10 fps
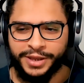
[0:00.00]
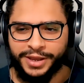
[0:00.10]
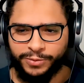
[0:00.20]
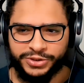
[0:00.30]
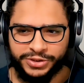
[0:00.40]

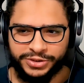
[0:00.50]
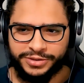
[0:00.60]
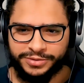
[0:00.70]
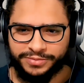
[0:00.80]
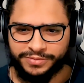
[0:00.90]
which
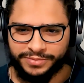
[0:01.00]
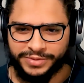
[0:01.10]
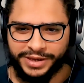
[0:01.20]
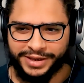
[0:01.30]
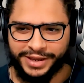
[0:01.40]
is
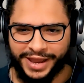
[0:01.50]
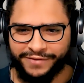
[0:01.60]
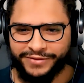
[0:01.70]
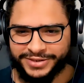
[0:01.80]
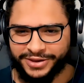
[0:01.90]
like have
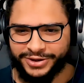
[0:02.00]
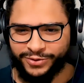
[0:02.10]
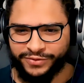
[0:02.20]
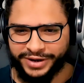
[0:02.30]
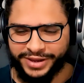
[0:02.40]
a side
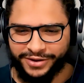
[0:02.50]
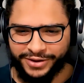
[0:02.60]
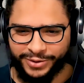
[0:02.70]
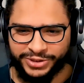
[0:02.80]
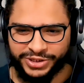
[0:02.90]
of an AI
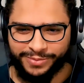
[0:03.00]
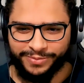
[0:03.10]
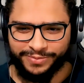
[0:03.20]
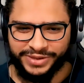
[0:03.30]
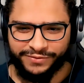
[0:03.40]
which
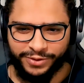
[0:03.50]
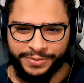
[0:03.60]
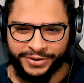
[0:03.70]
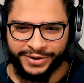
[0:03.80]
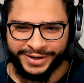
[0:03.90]
I'm developing
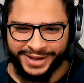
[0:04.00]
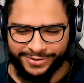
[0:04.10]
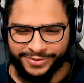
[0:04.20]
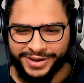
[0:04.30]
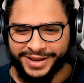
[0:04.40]
right
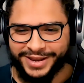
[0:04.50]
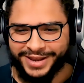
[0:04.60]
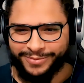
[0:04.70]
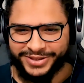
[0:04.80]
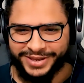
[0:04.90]
now.
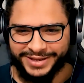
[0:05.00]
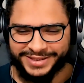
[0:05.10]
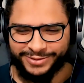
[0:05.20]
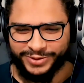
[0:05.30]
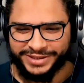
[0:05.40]
But yeah,
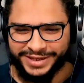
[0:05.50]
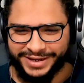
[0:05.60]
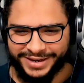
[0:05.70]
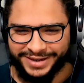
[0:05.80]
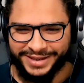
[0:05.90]
we're still
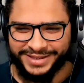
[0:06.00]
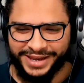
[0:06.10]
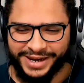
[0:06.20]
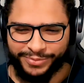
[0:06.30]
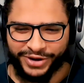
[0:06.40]

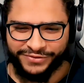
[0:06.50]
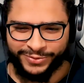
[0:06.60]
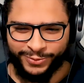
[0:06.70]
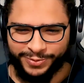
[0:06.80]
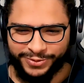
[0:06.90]
in a private
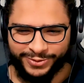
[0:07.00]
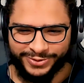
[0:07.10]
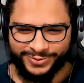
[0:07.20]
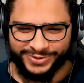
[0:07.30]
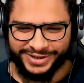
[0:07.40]
mode
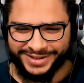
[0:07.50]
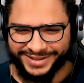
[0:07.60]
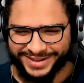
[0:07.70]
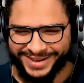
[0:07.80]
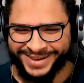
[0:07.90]
because we didn't
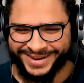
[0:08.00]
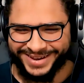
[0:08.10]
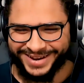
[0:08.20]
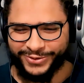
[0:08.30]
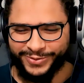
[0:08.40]

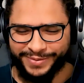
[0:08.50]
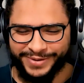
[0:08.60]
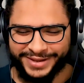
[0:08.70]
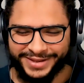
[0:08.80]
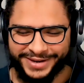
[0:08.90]
go
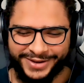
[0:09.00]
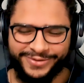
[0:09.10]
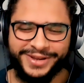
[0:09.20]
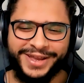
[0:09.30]
public till now.